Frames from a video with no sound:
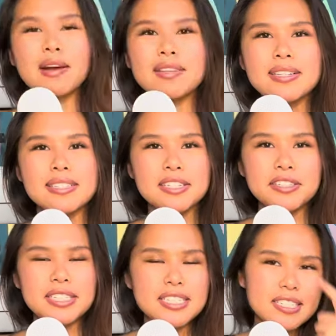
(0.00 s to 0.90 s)
This
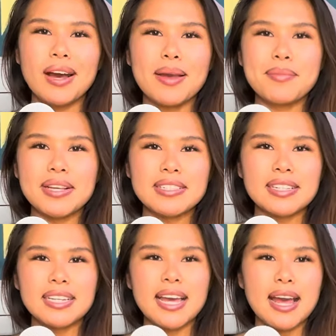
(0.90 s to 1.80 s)
series, I
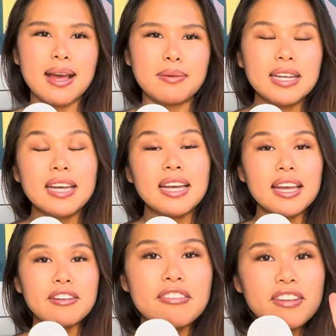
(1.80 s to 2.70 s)
basically am
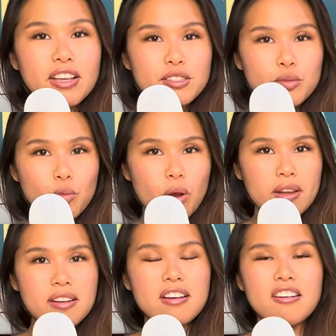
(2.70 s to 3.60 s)
in phase
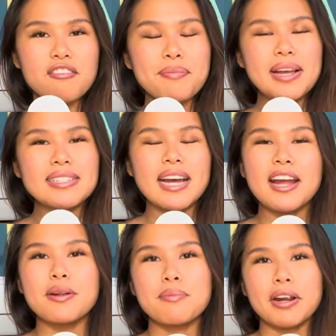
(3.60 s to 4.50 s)
1 of my
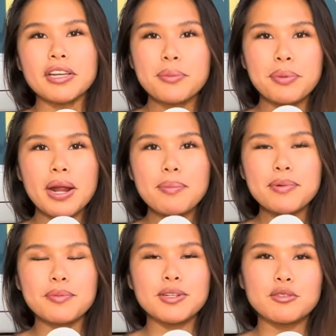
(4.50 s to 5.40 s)
entire market prep,
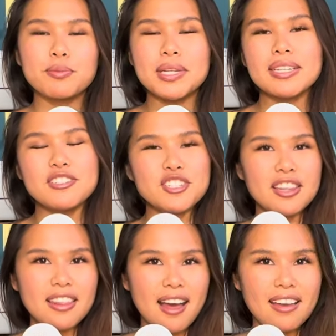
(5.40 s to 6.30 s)
which will be in
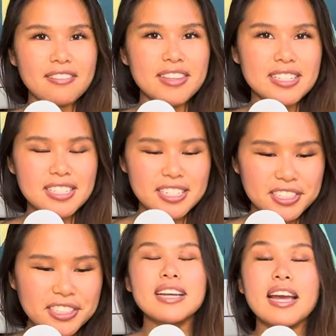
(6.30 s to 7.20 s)
July of this year.